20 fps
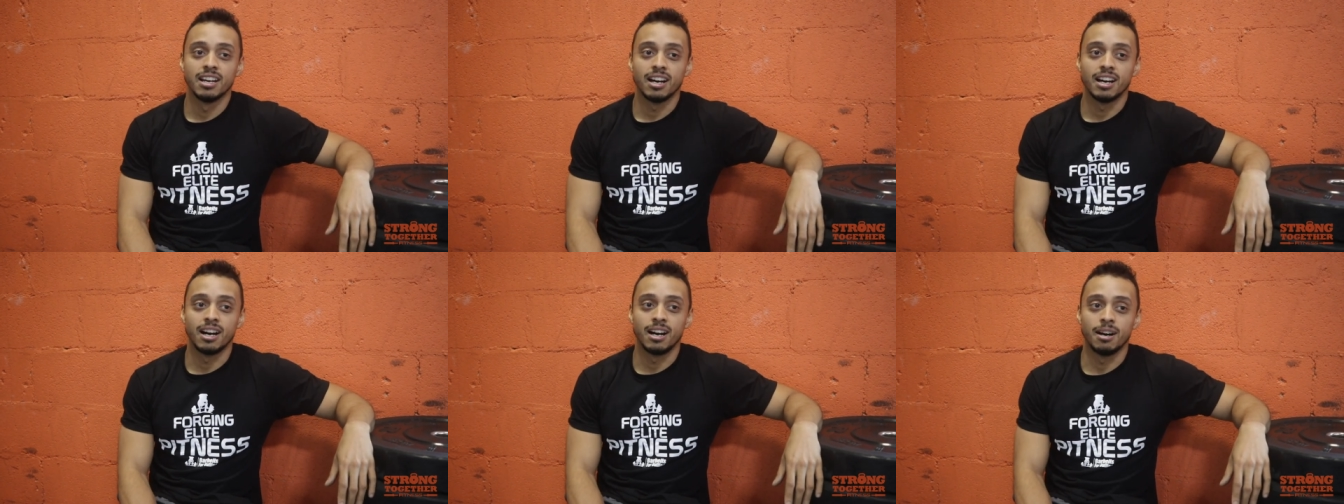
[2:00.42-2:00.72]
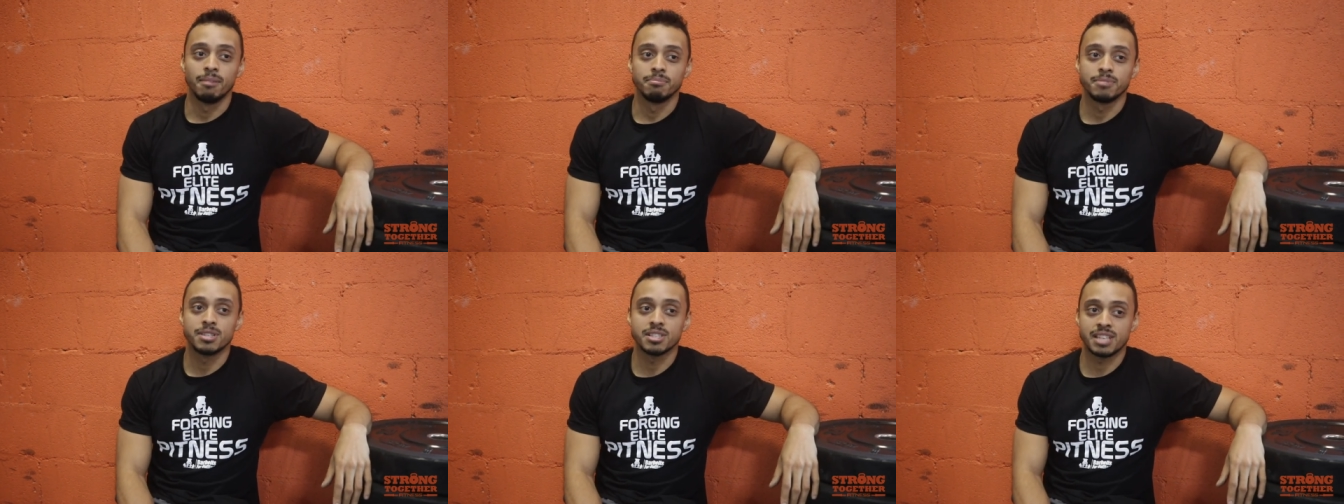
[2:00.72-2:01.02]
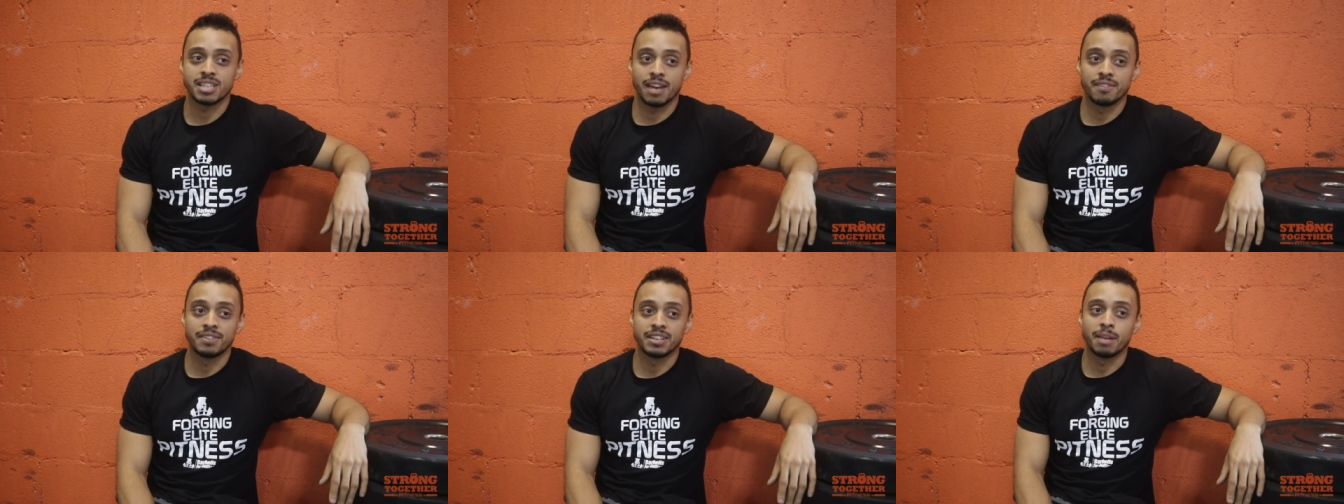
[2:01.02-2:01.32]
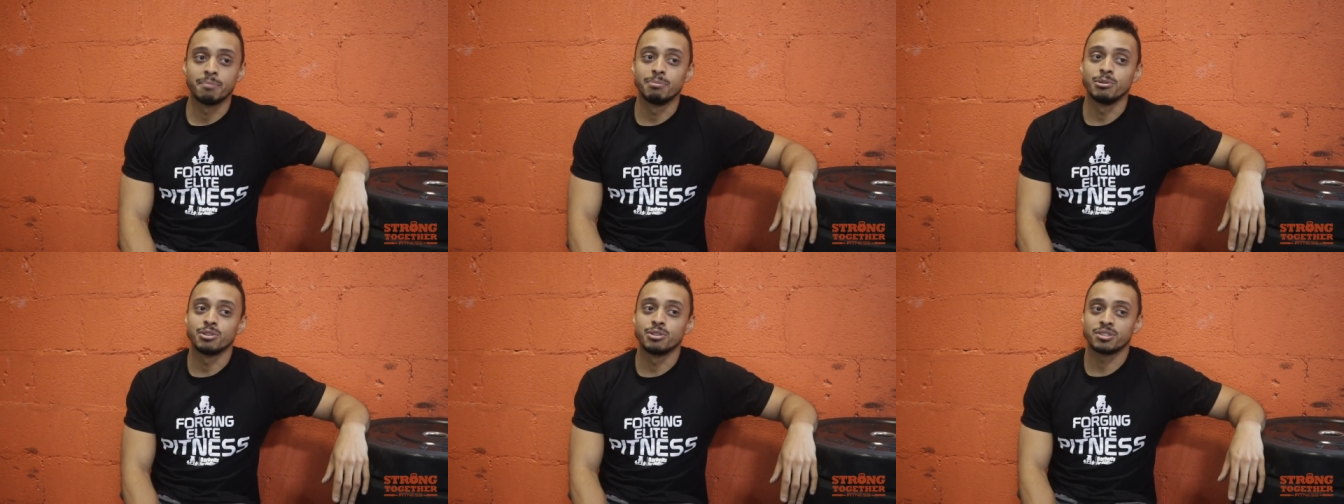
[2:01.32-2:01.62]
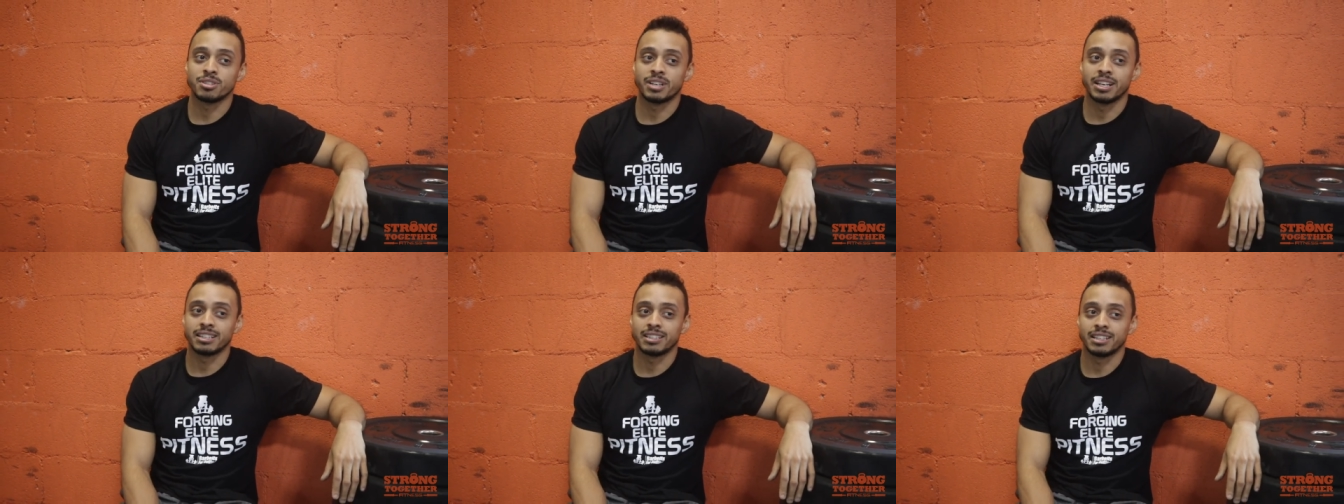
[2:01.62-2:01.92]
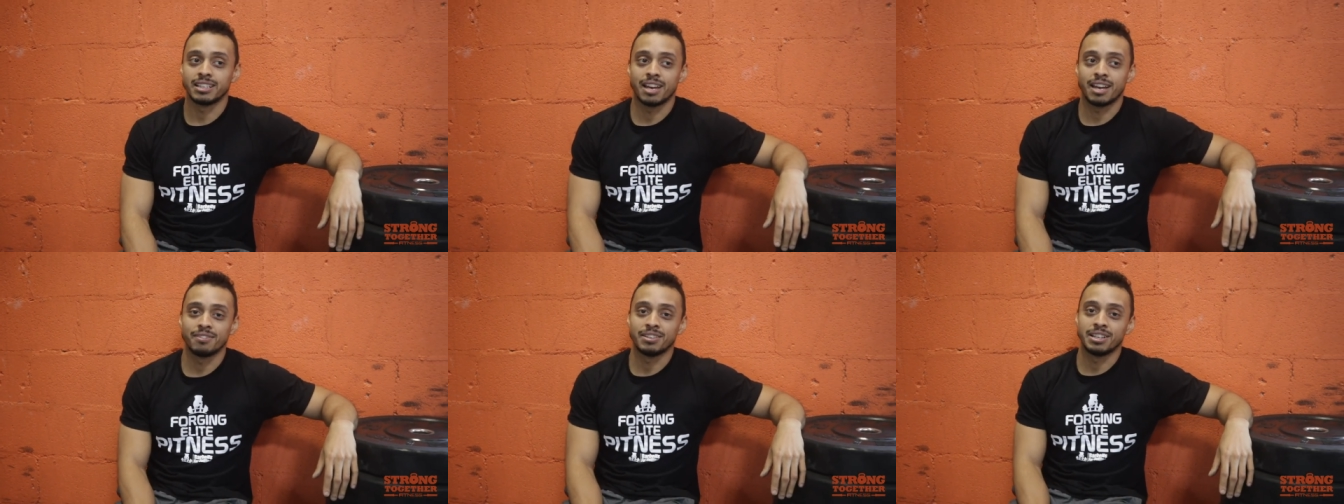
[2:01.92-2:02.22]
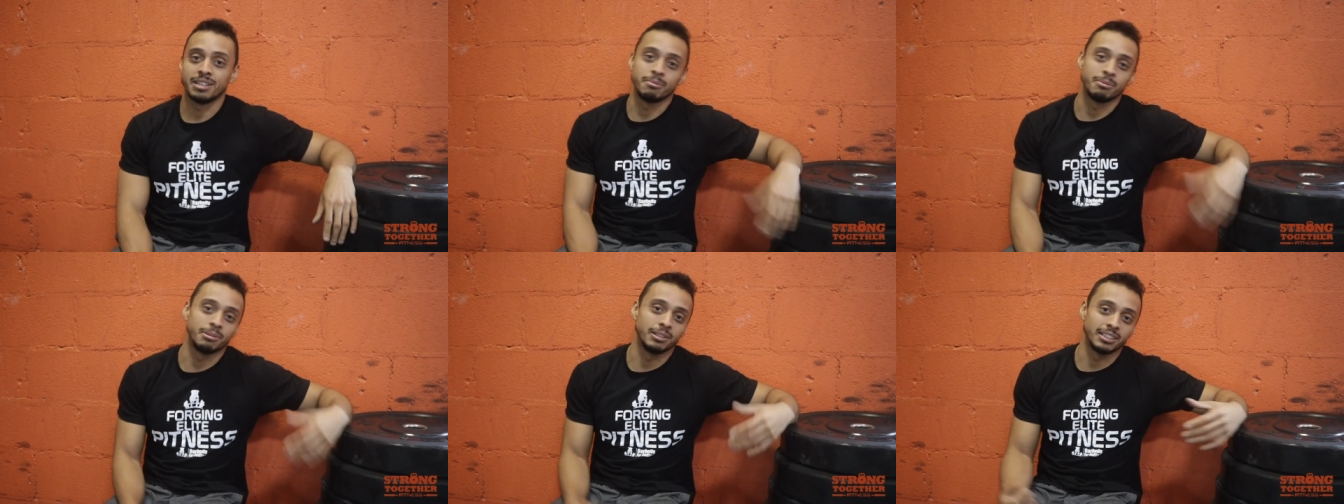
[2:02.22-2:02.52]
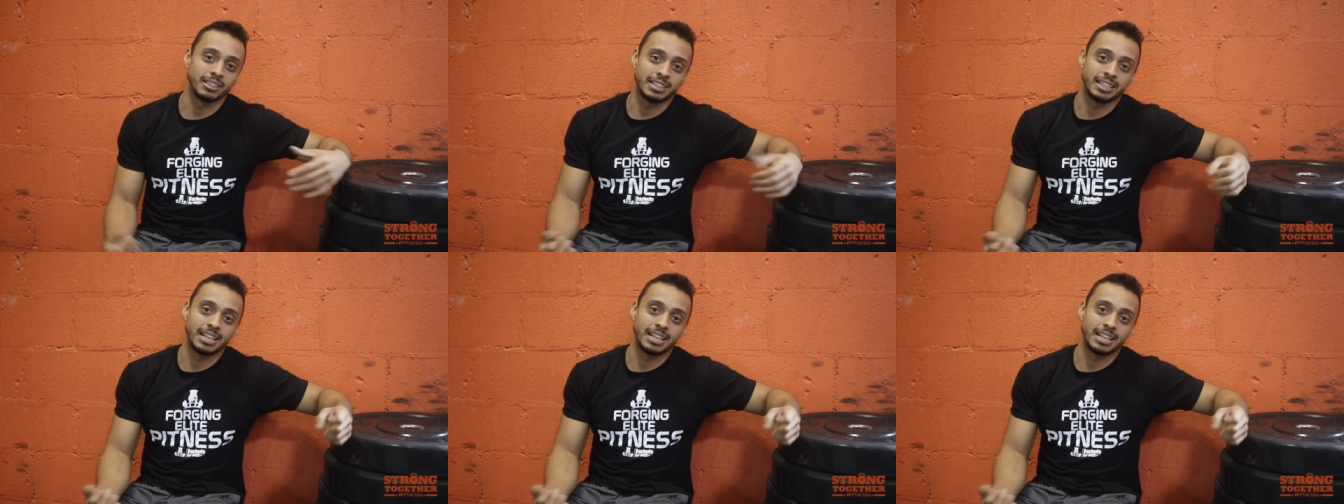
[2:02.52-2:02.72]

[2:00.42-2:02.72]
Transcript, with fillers: um, just having that brute strength and having the ability